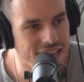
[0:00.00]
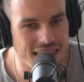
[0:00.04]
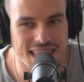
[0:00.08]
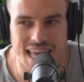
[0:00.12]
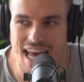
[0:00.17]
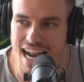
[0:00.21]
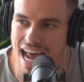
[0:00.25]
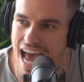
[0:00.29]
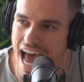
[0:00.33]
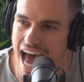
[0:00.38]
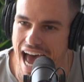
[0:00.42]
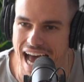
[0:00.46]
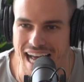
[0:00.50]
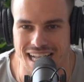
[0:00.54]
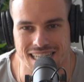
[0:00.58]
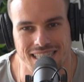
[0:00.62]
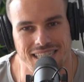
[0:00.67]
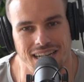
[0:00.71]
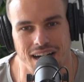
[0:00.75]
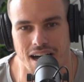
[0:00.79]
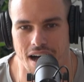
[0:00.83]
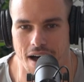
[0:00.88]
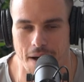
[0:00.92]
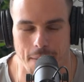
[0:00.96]
that
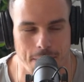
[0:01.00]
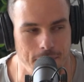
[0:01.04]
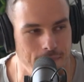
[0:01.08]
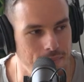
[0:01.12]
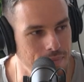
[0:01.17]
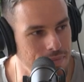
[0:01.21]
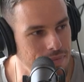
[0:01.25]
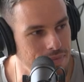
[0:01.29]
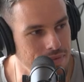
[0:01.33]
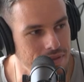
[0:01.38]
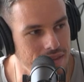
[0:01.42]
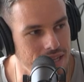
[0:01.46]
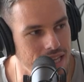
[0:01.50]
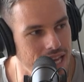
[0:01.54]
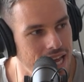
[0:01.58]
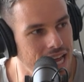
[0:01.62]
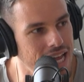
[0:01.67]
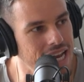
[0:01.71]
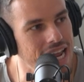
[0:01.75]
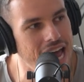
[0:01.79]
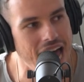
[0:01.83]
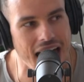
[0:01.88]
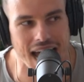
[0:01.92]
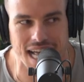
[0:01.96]
adds up
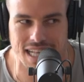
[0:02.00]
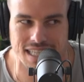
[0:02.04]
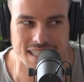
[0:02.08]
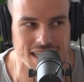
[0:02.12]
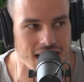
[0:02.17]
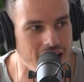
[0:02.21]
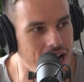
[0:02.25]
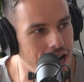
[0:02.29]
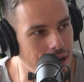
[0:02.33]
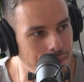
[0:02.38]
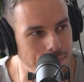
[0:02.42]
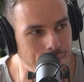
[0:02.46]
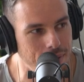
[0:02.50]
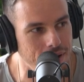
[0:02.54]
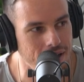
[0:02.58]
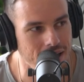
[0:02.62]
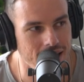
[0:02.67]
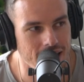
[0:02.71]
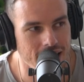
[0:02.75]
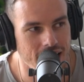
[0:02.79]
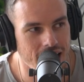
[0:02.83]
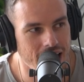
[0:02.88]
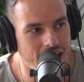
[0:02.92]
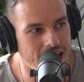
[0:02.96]
and adds up
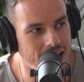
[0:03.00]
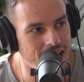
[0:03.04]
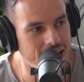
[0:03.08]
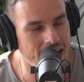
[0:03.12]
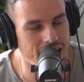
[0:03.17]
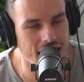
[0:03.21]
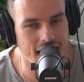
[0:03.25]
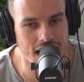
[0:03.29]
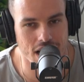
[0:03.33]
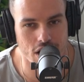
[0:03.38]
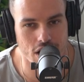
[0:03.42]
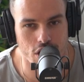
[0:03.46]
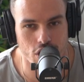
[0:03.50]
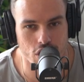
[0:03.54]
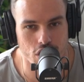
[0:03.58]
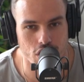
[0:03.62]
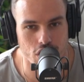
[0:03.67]
and